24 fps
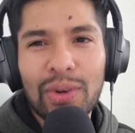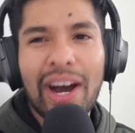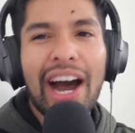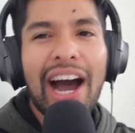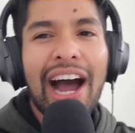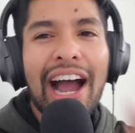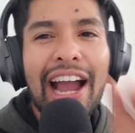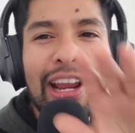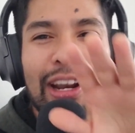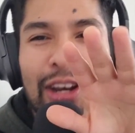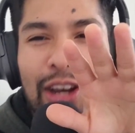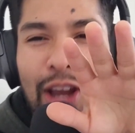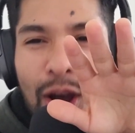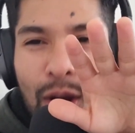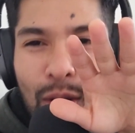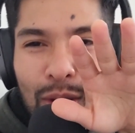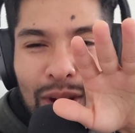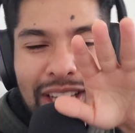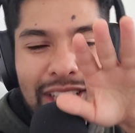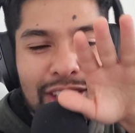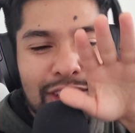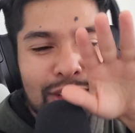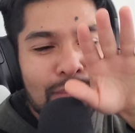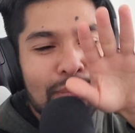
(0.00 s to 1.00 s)
I know
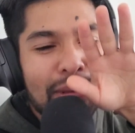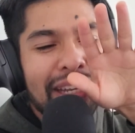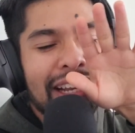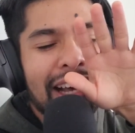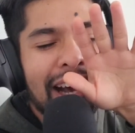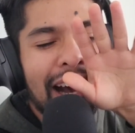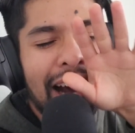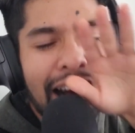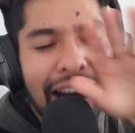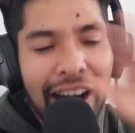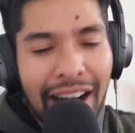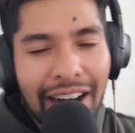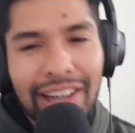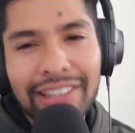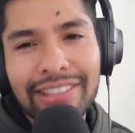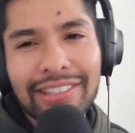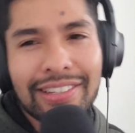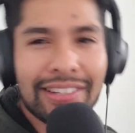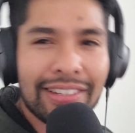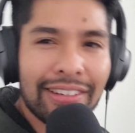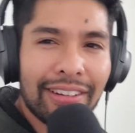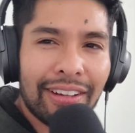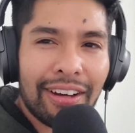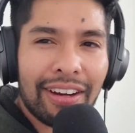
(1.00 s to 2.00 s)
it's been a hard
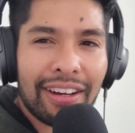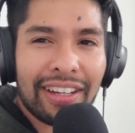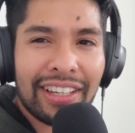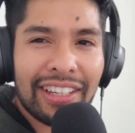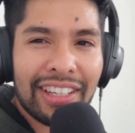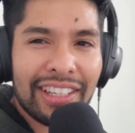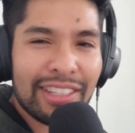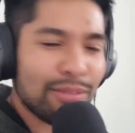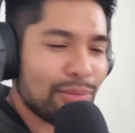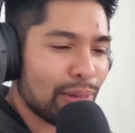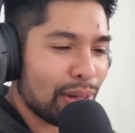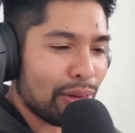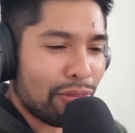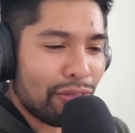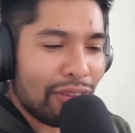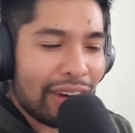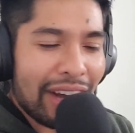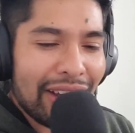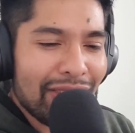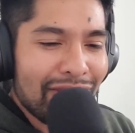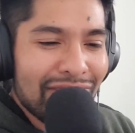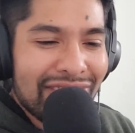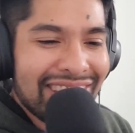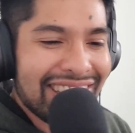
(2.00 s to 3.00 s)
slog. Time. It's been
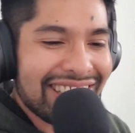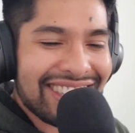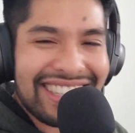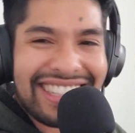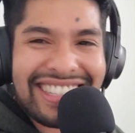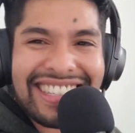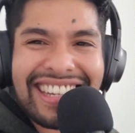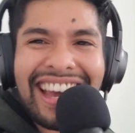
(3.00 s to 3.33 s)
five, six what years.